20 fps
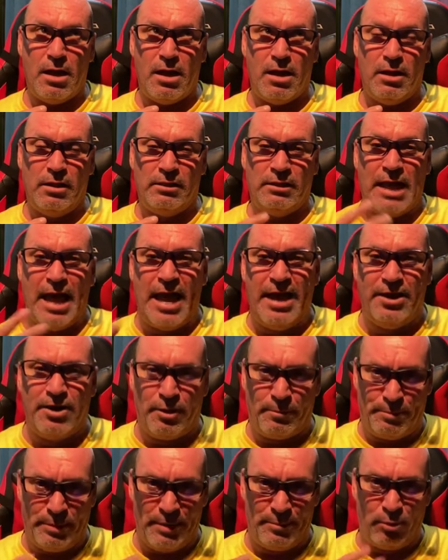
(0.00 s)

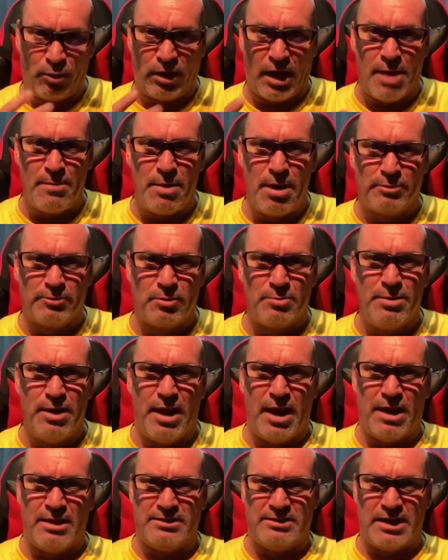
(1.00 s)
later people came up to me
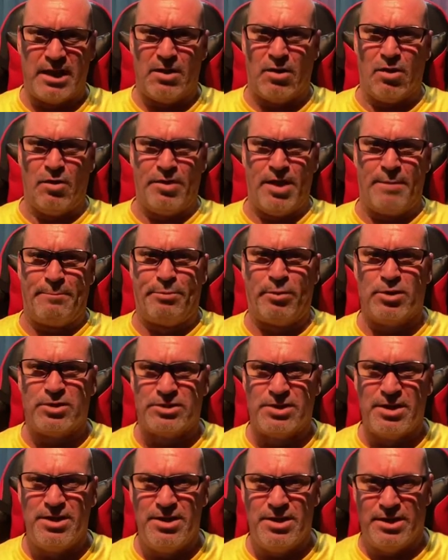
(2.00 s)
and said, oh, that
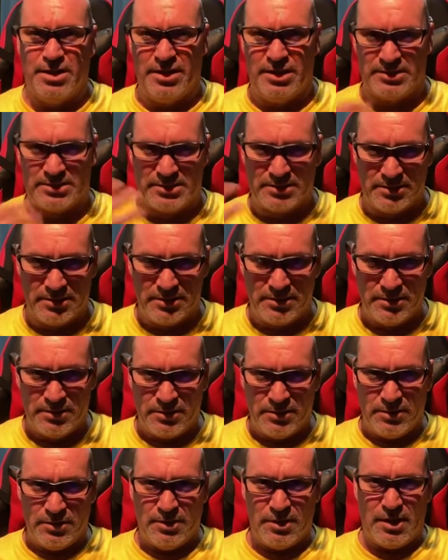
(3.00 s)
person is
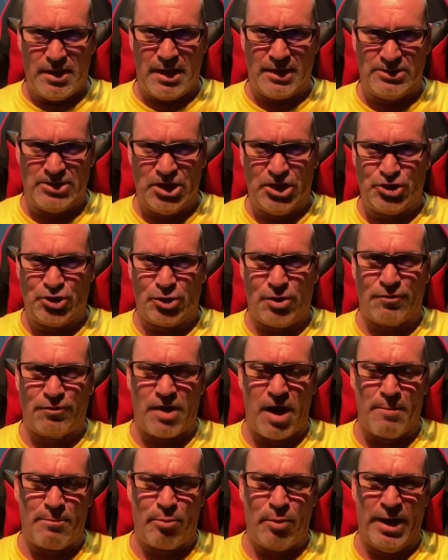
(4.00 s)
a teacher of
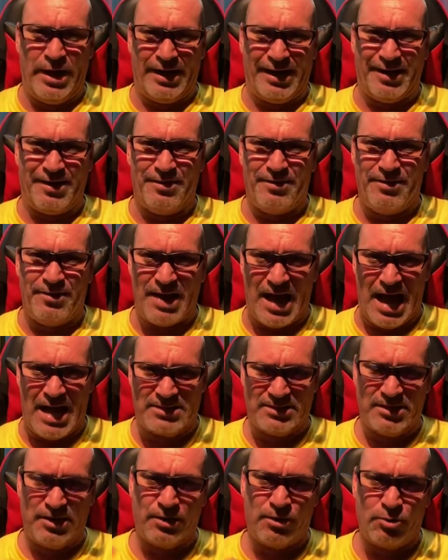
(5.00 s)
capoeira,
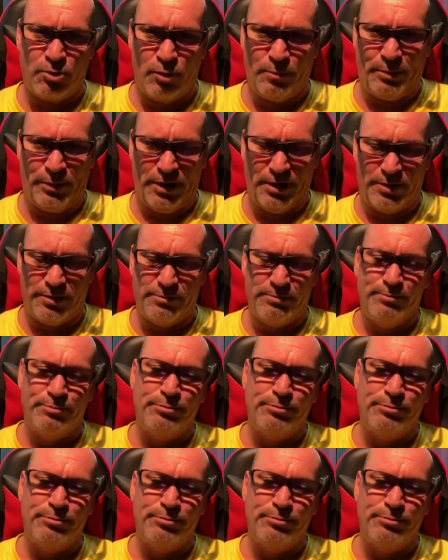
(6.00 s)
has their group here.